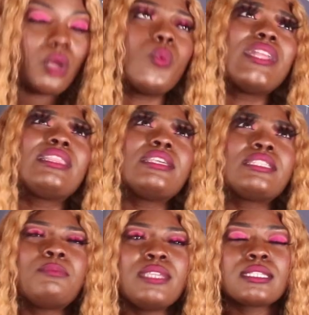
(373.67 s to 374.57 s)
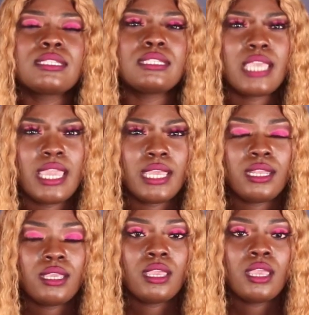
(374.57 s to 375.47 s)
with this being
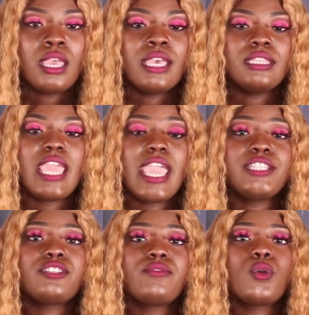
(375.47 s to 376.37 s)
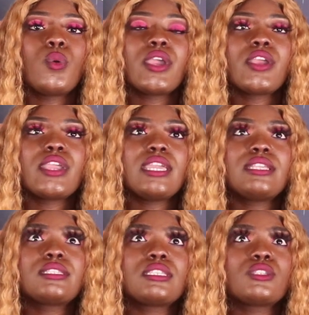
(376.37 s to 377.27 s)
said, the Age of
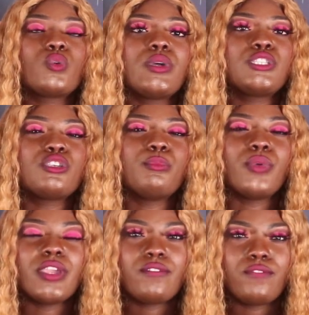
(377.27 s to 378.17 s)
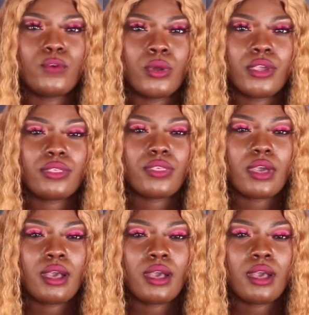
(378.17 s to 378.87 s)
Aquarius is going to bring forth